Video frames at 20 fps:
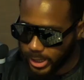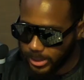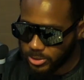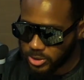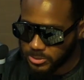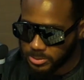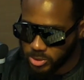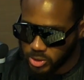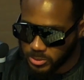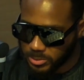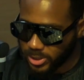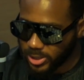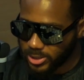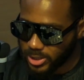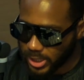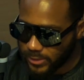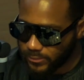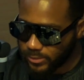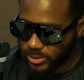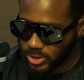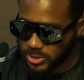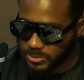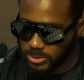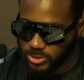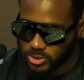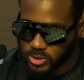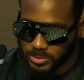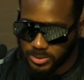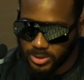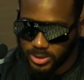You're supposed to be conniving. You're
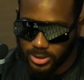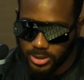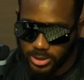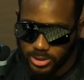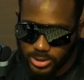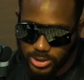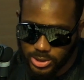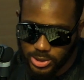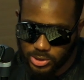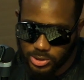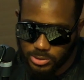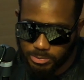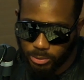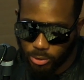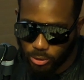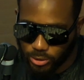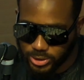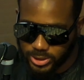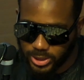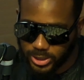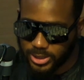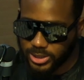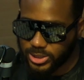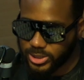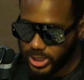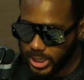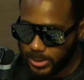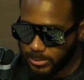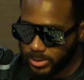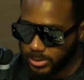supposed to be plotting,
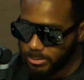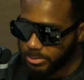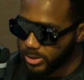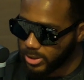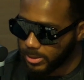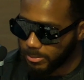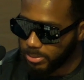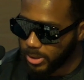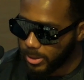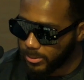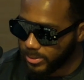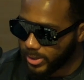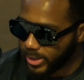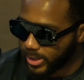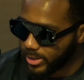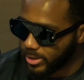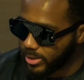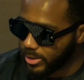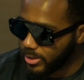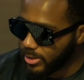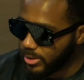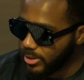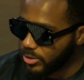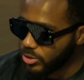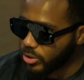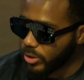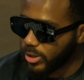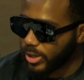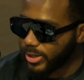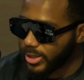scheming. But the public
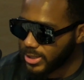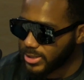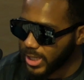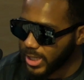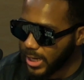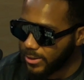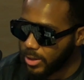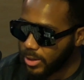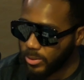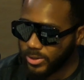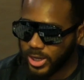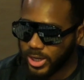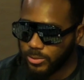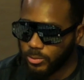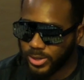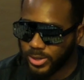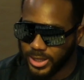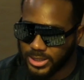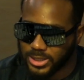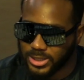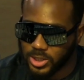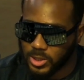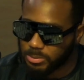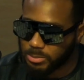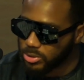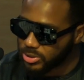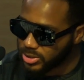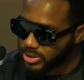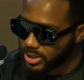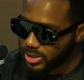don't understand that. When they see you
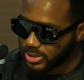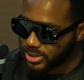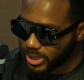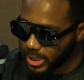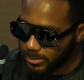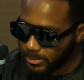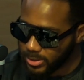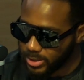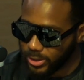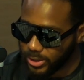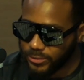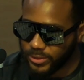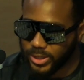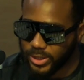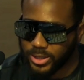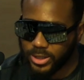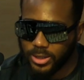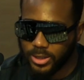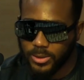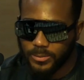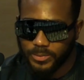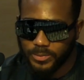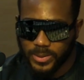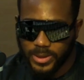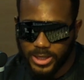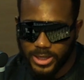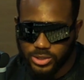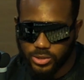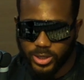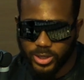plotting and scheming, they think
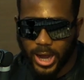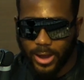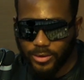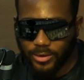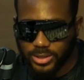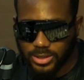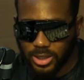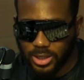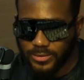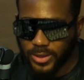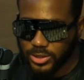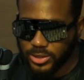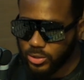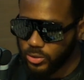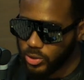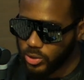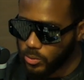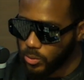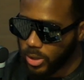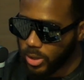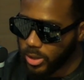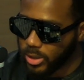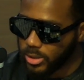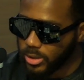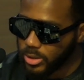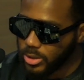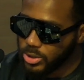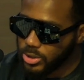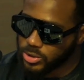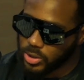it's your character. That's who you are.
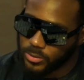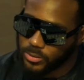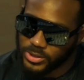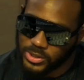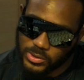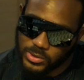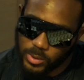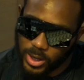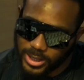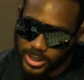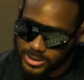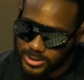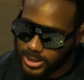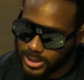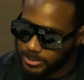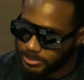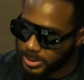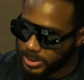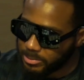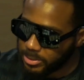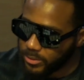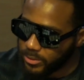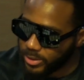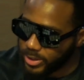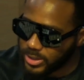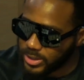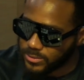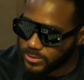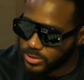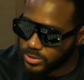Right. So this is why I say Big Brother
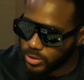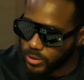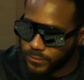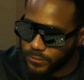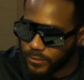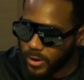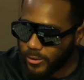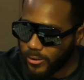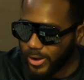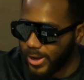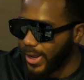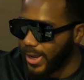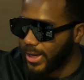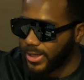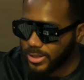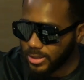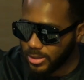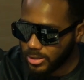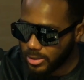is so far ahead